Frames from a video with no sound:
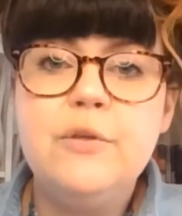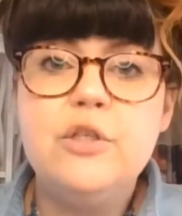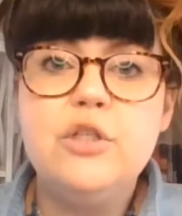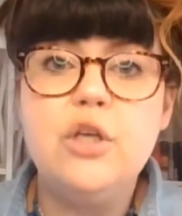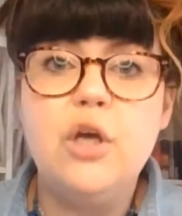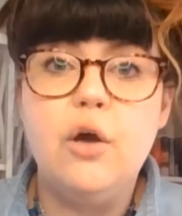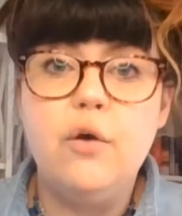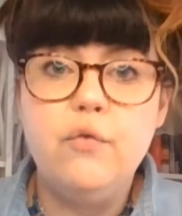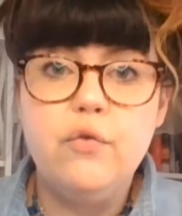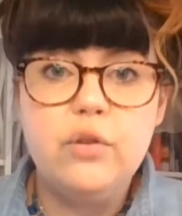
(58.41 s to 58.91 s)

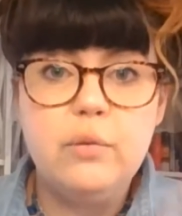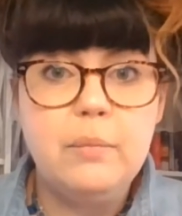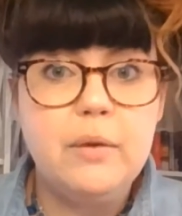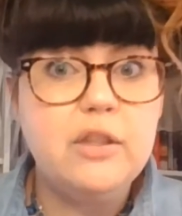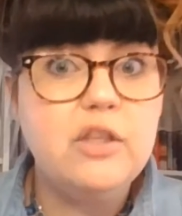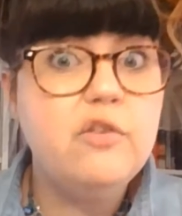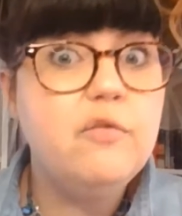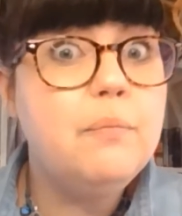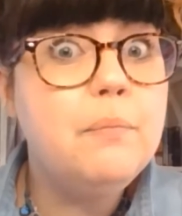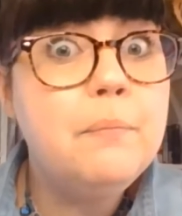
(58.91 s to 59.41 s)
So for the
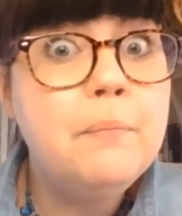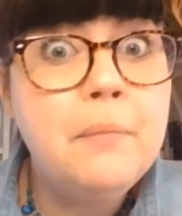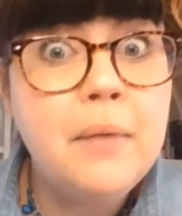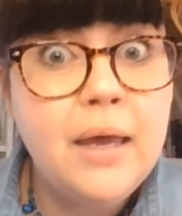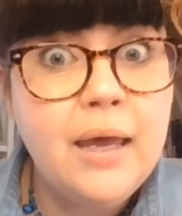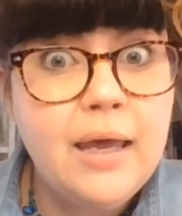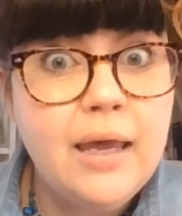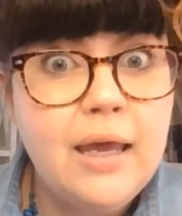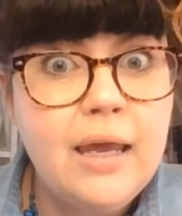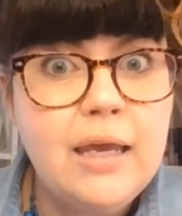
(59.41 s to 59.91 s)
month of
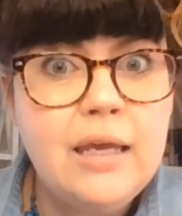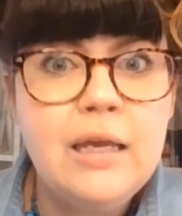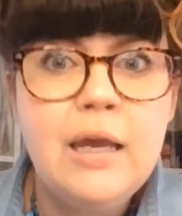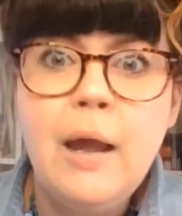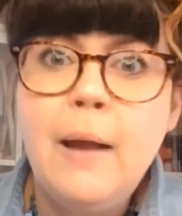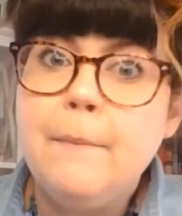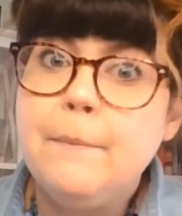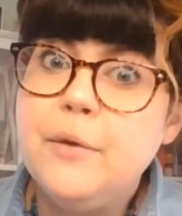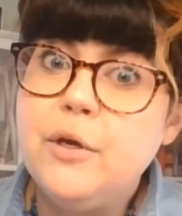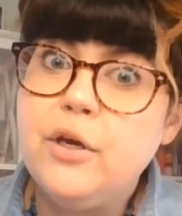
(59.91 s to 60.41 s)
May,
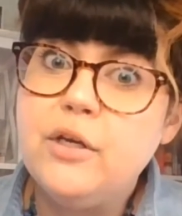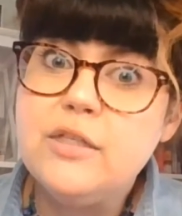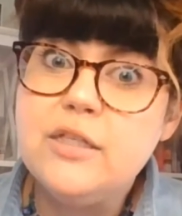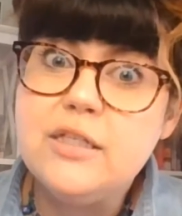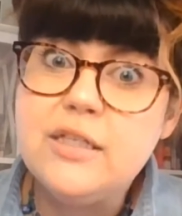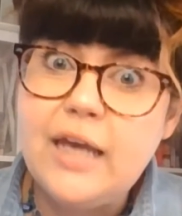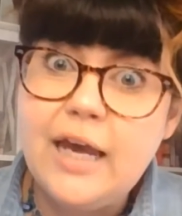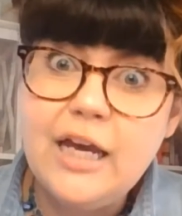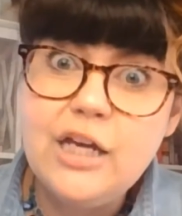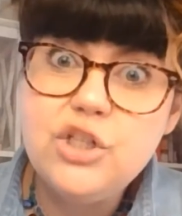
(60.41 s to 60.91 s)
because
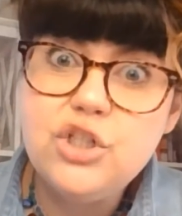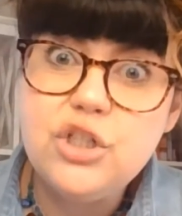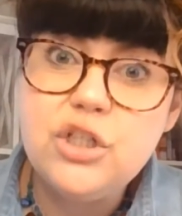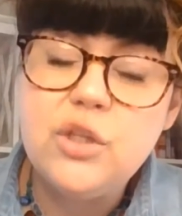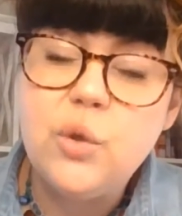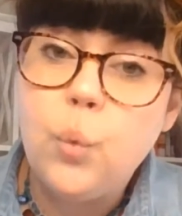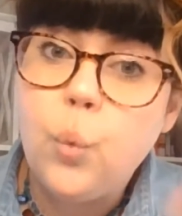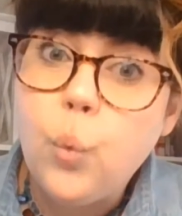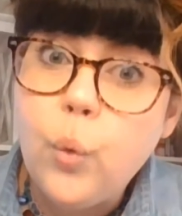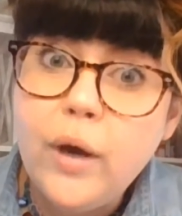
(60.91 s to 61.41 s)
it's actually
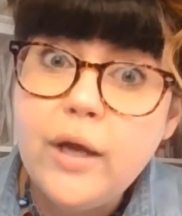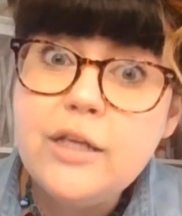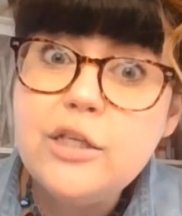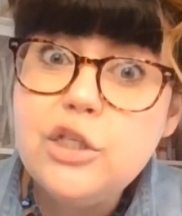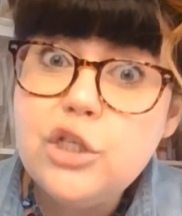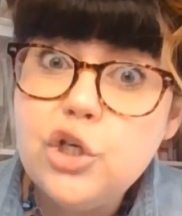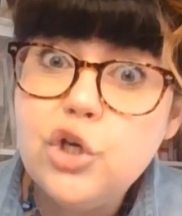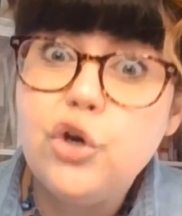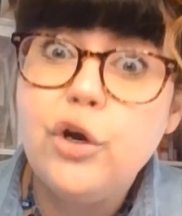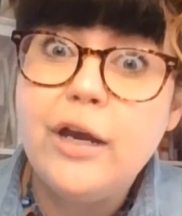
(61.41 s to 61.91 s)
the
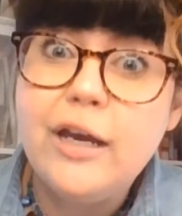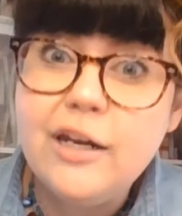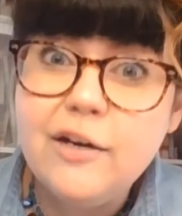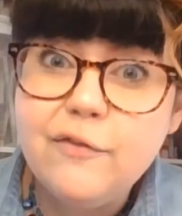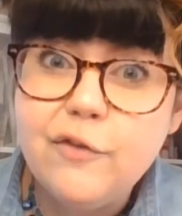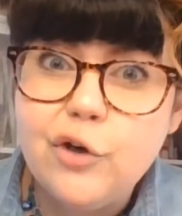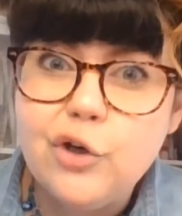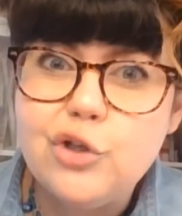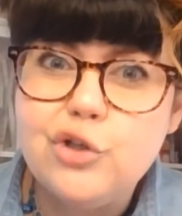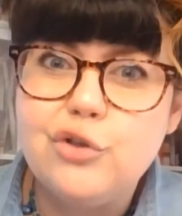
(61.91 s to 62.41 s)
one year
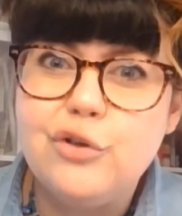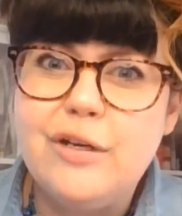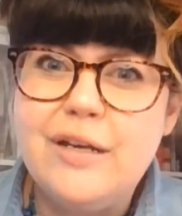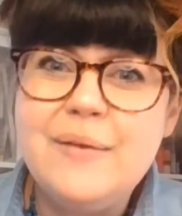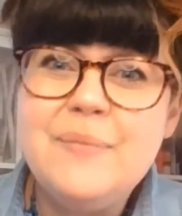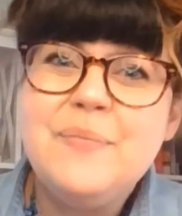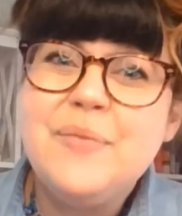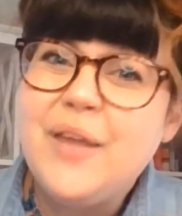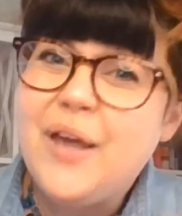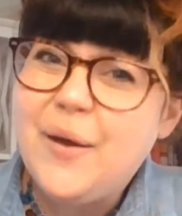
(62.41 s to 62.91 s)

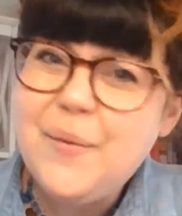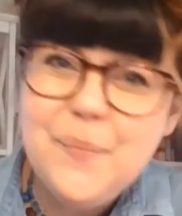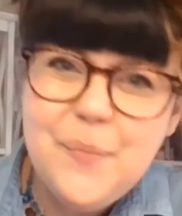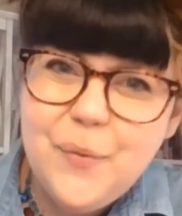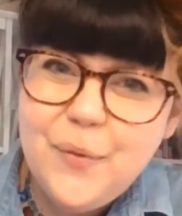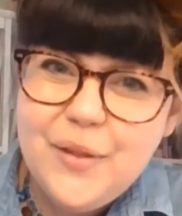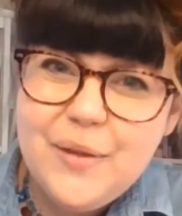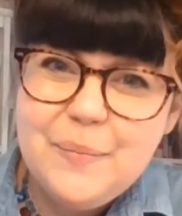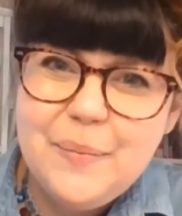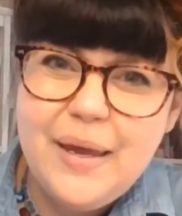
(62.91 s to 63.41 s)
anniversary of
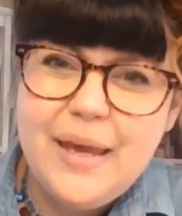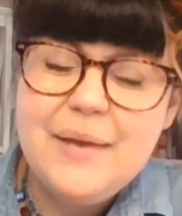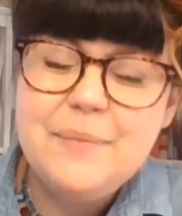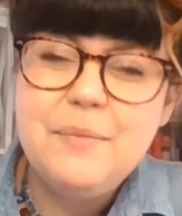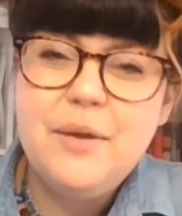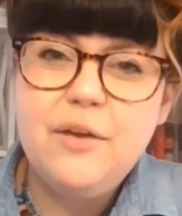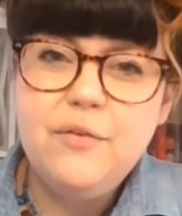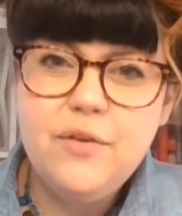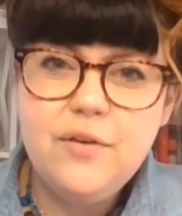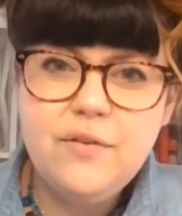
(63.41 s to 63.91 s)
Bully Bait, May